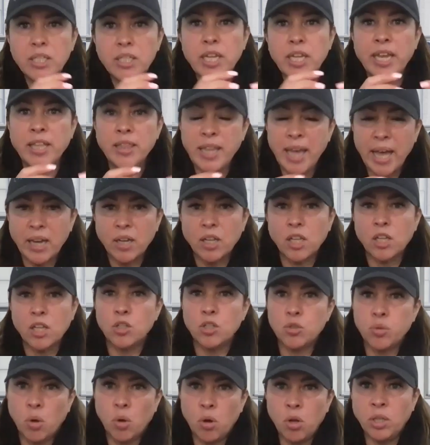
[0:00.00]
take that
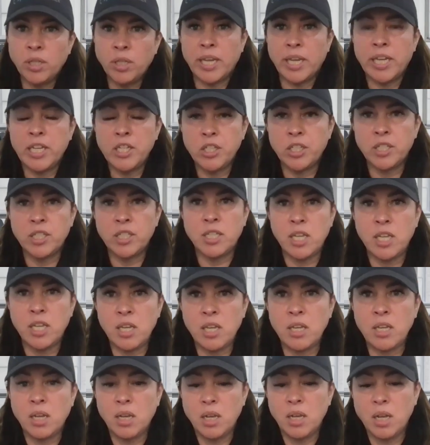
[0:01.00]
control and
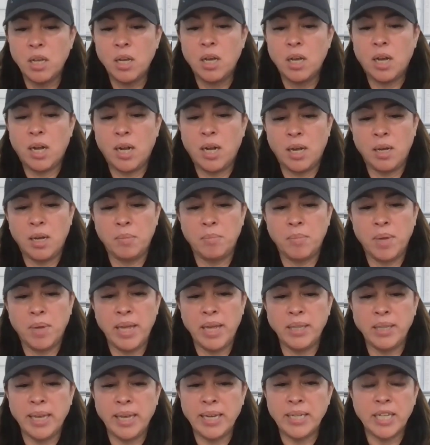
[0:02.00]
agency,
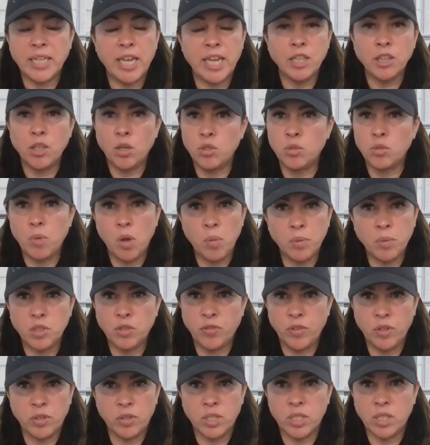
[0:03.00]
and like take those moments
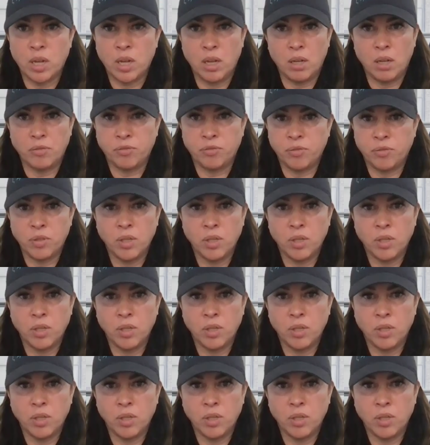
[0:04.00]
for yourself.